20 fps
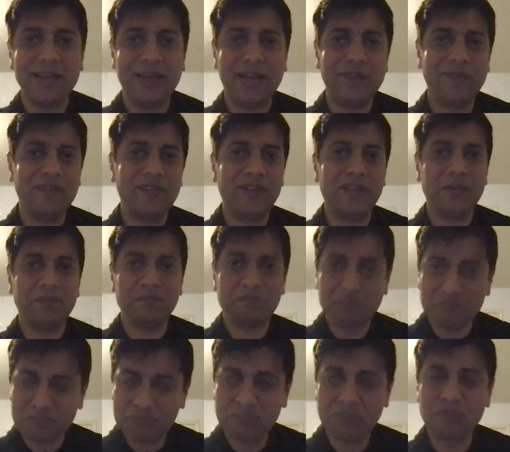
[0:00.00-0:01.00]
and we
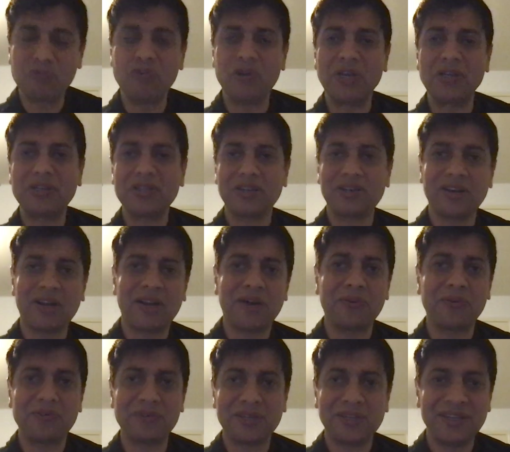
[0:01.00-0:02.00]
went
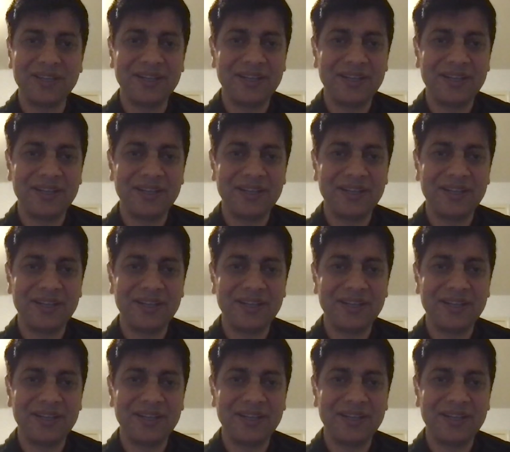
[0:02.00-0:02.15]
around